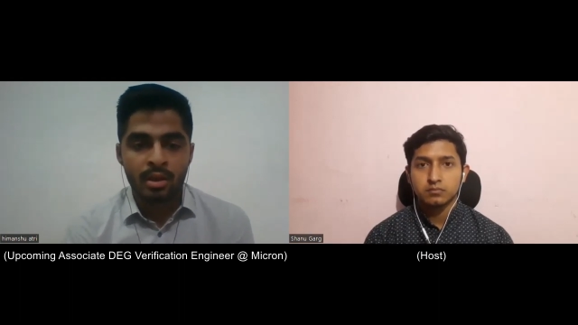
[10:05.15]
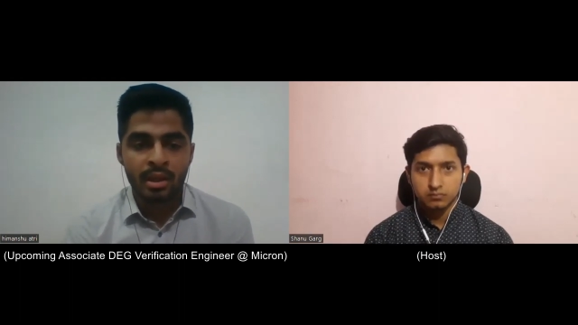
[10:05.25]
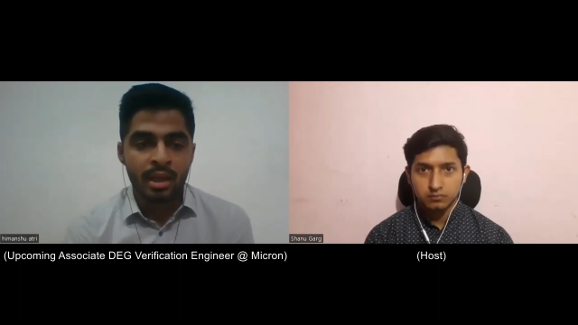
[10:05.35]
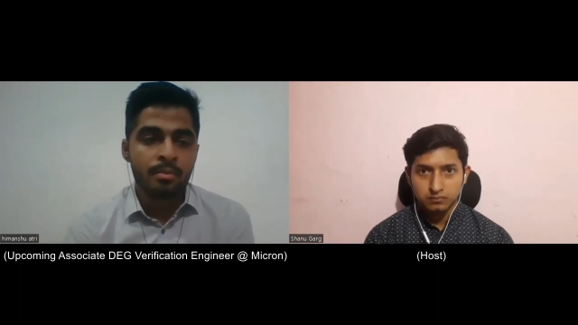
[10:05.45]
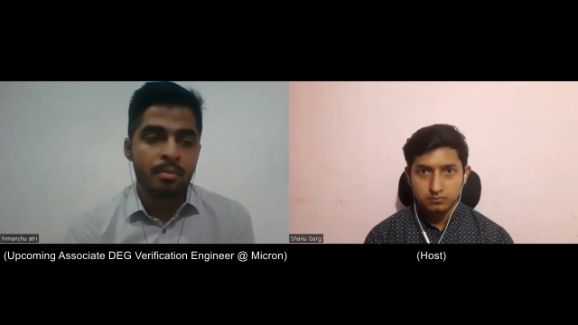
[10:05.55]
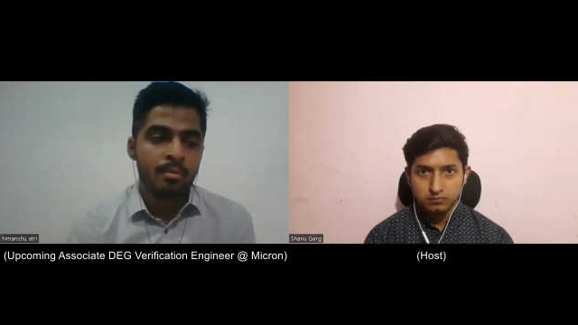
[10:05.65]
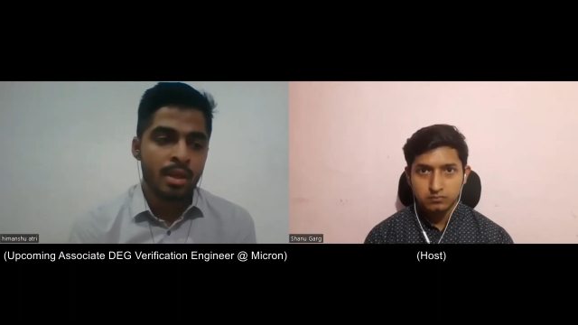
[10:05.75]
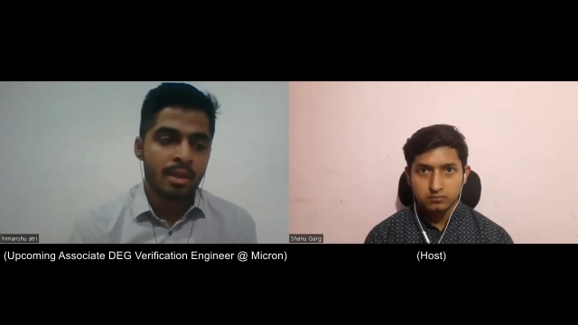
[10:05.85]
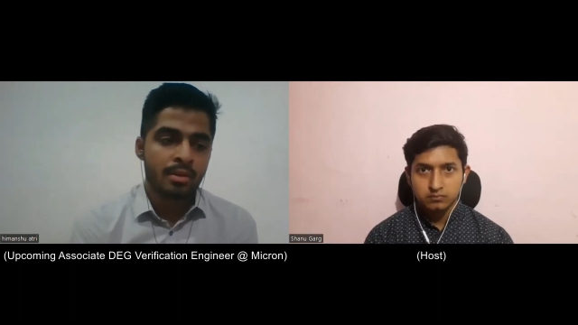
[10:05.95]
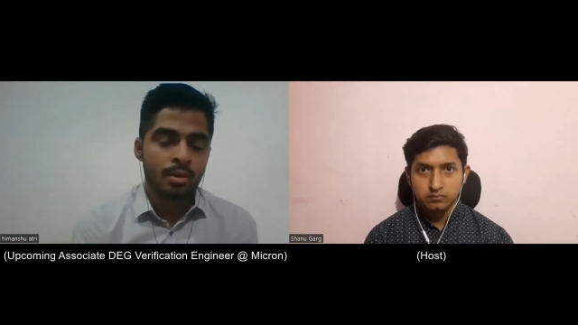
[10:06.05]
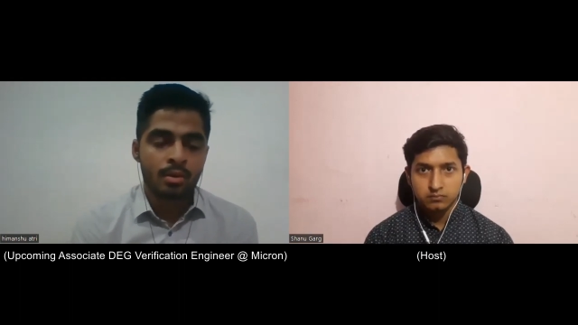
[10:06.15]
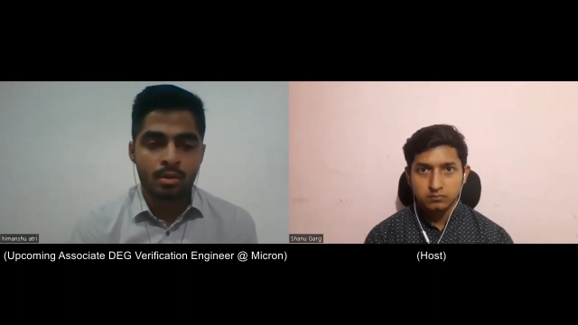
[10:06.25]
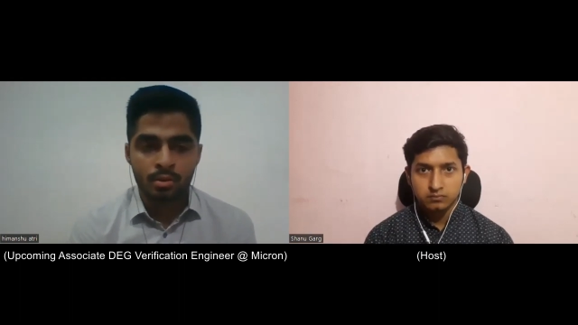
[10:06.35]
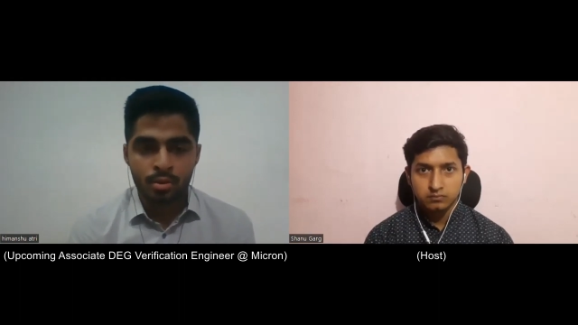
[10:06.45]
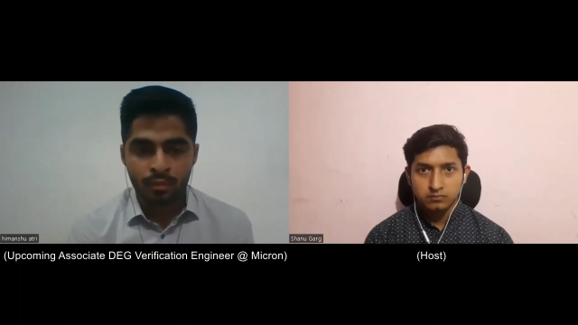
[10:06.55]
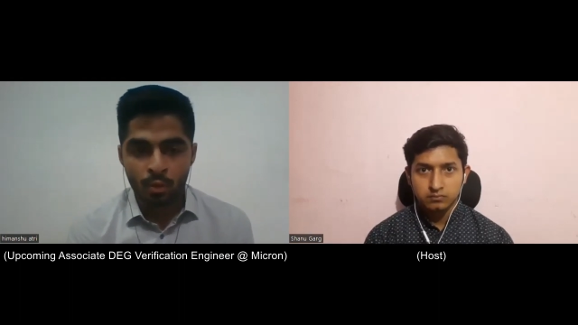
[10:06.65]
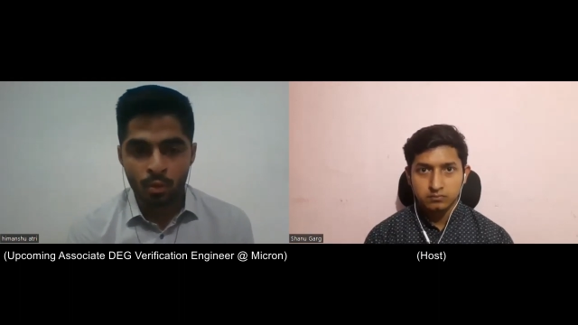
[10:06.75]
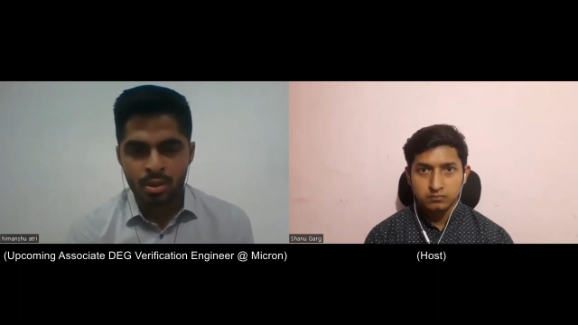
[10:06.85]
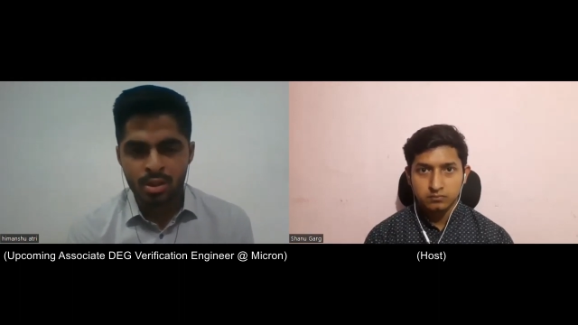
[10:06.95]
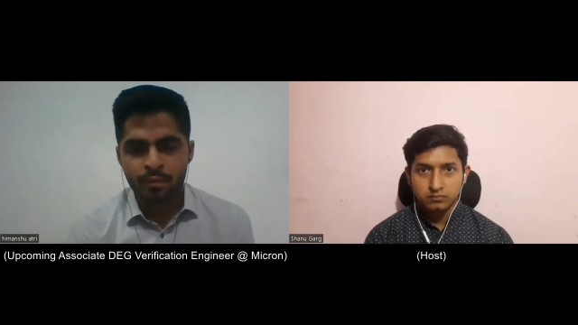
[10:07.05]
Speaker 1: can make your
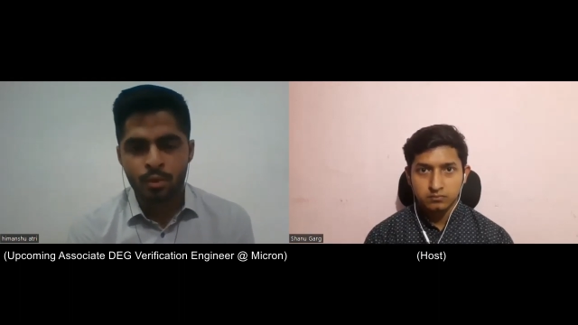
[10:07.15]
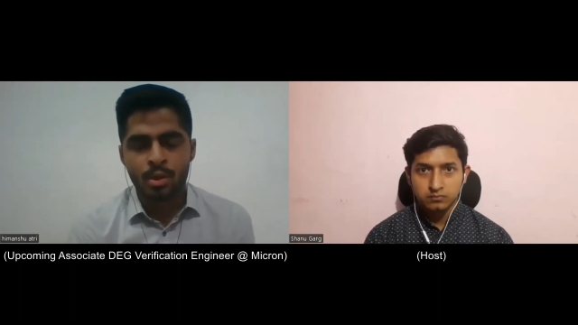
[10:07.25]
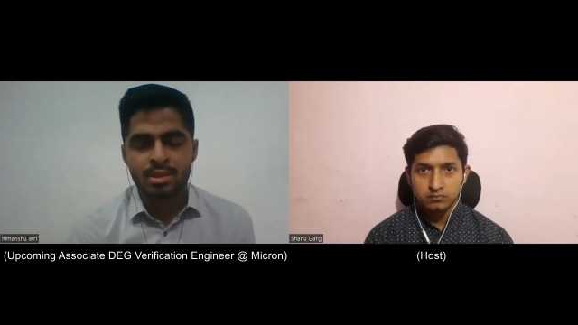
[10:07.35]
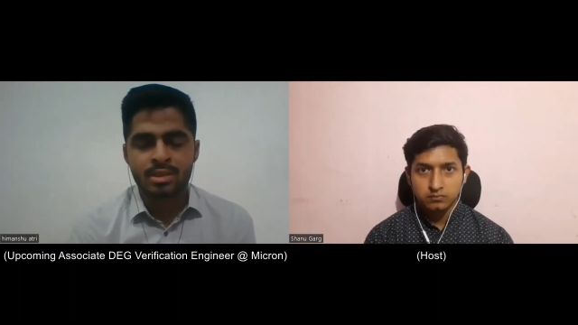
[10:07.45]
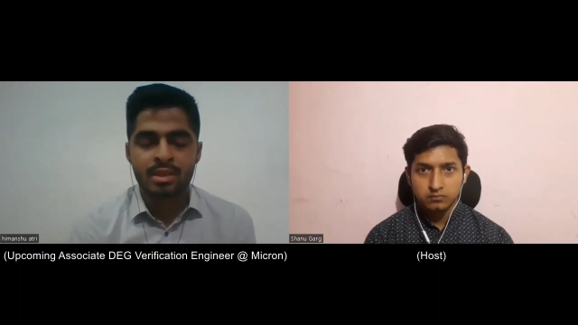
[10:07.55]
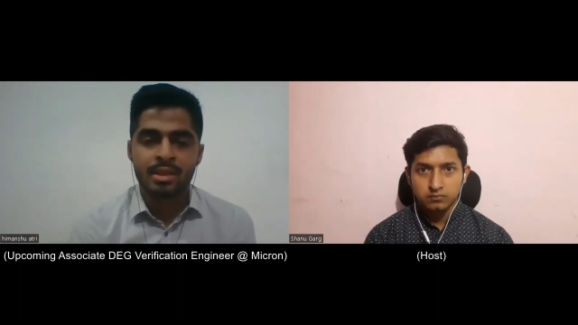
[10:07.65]
focus shift towards that.